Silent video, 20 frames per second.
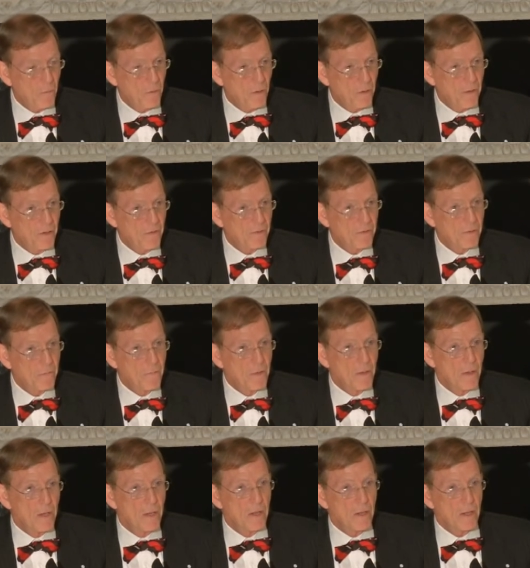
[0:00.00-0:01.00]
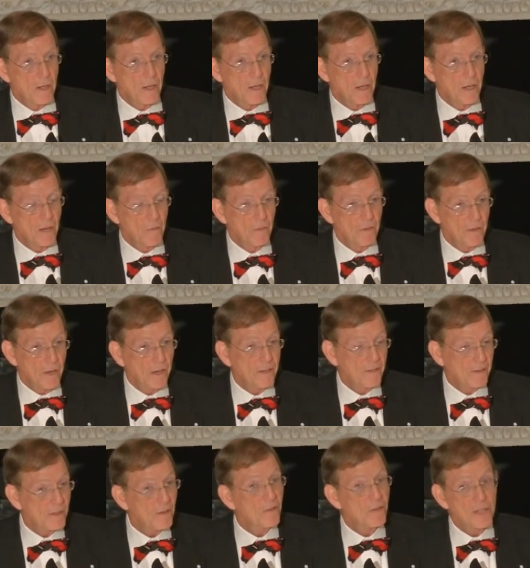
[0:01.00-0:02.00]
was it, I
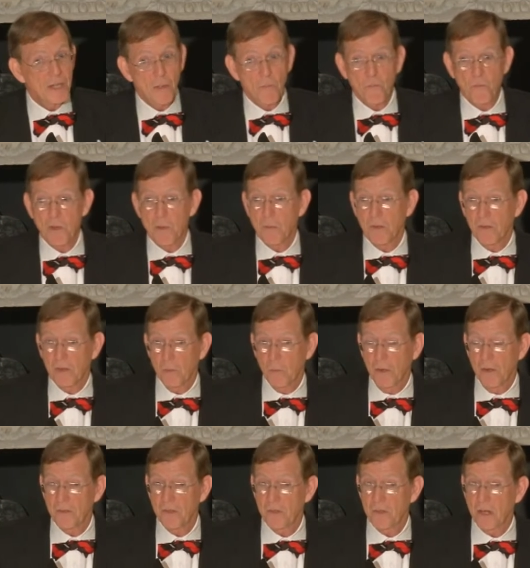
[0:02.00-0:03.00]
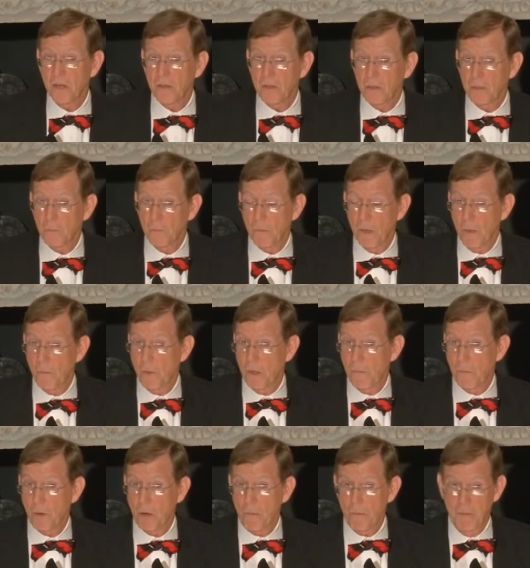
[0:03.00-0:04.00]
say, it was an amphibious. It wasn't just a
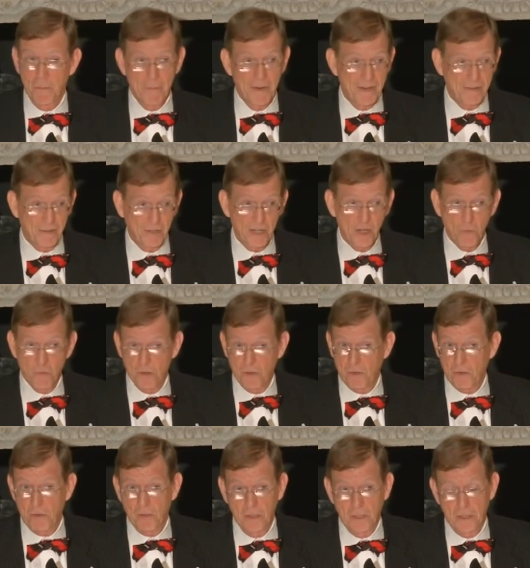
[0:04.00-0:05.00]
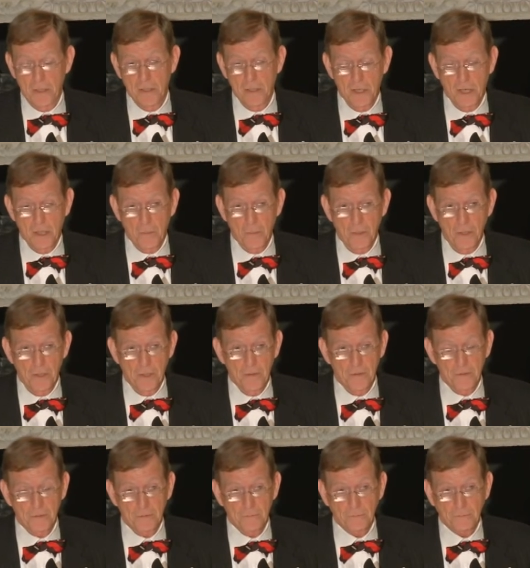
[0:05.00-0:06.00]
bombardment by sea, which certainly did take
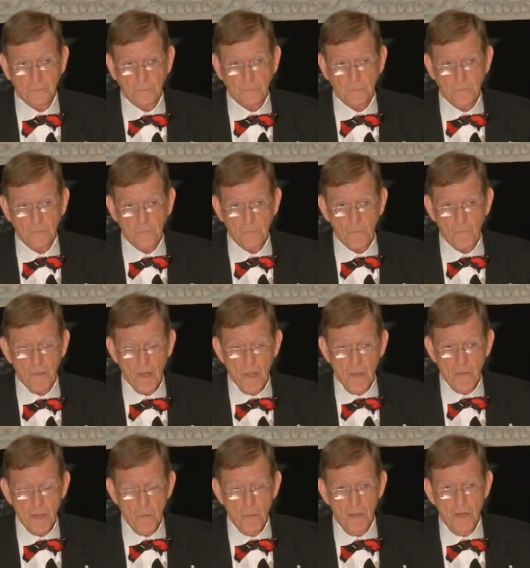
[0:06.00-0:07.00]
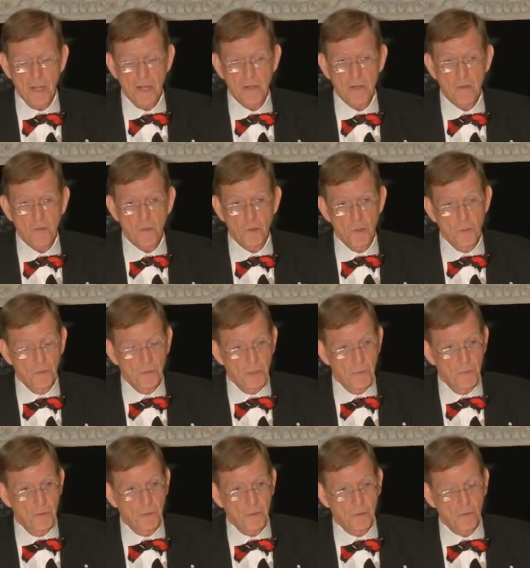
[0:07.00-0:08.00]
place. They were landing troops that
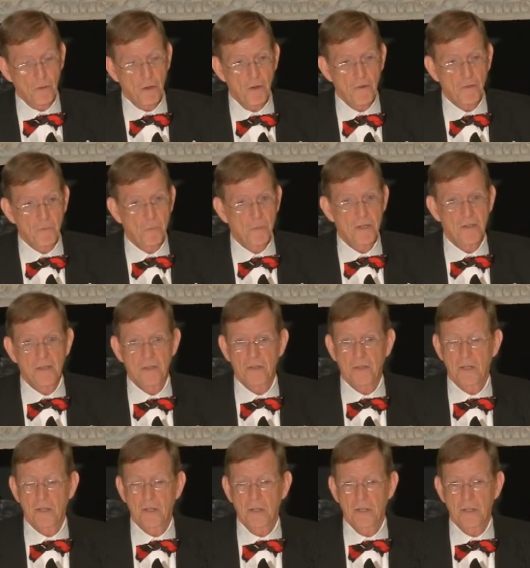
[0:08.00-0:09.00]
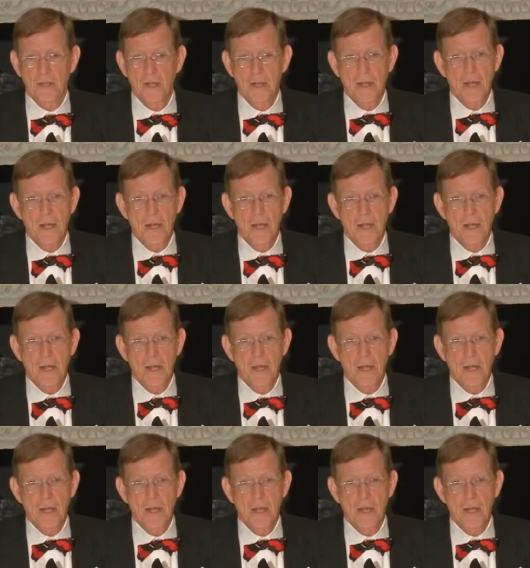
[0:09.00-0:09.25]
were going to cross Breaches Inlet